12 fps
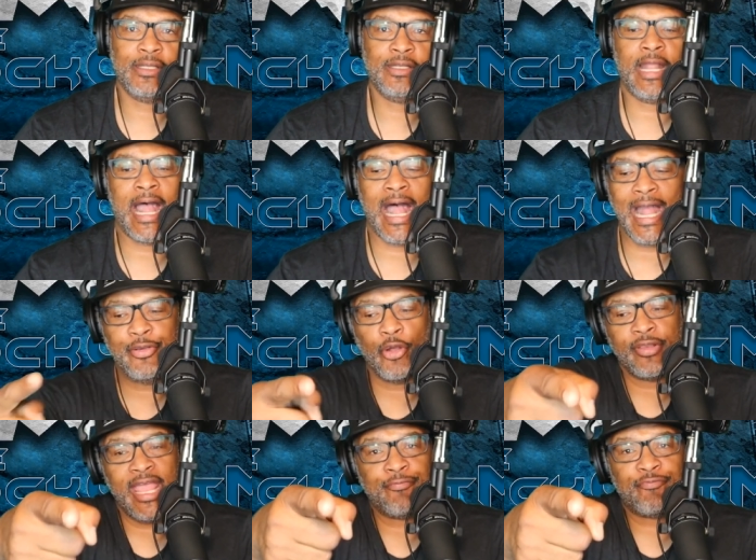Now, I
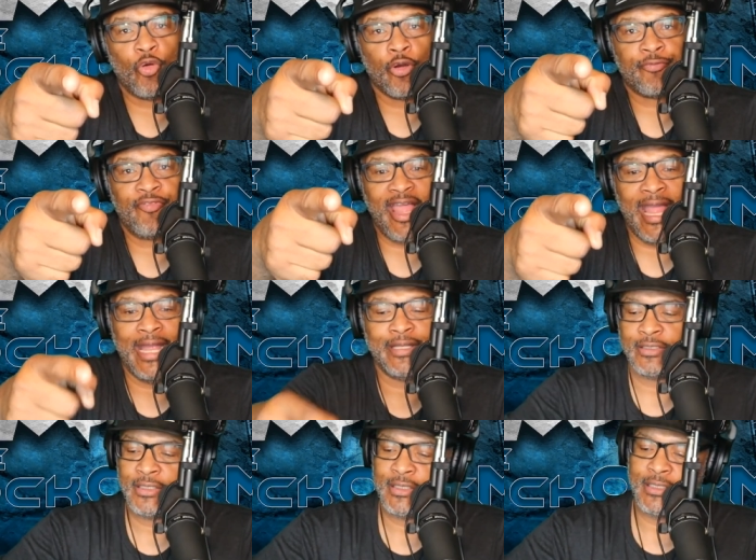know that for a fact.
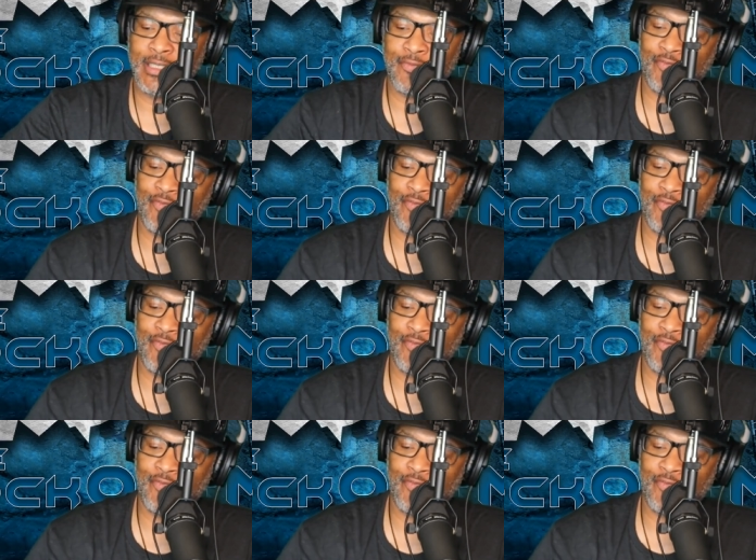If